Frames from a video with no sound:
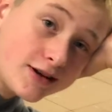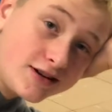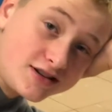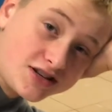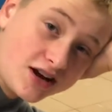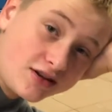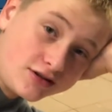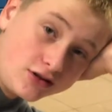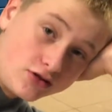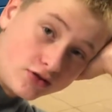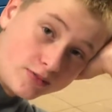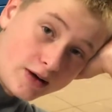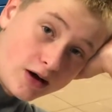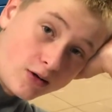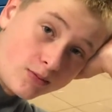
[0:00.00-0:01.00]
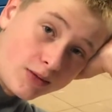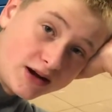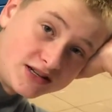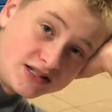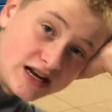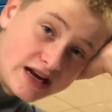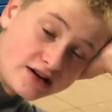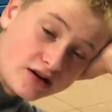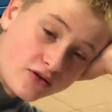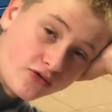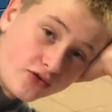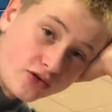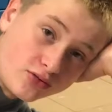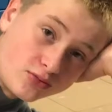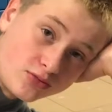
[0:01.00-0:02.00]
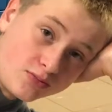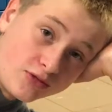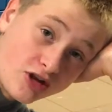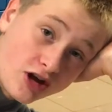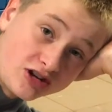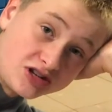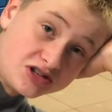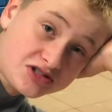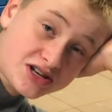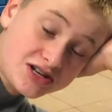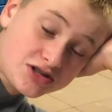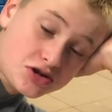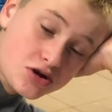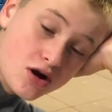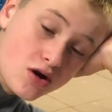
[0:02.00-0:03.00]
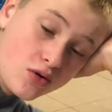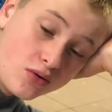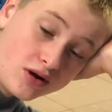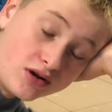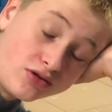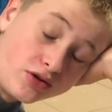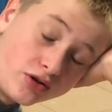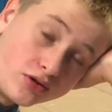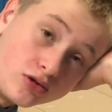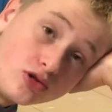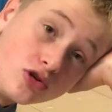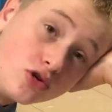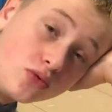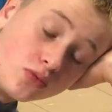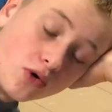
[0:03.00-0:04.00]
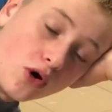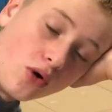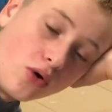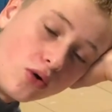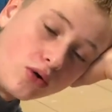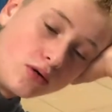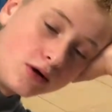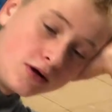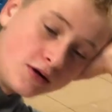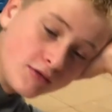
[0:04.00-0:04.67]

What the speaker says: going to tell you about my data for the discus throw and the glue roll.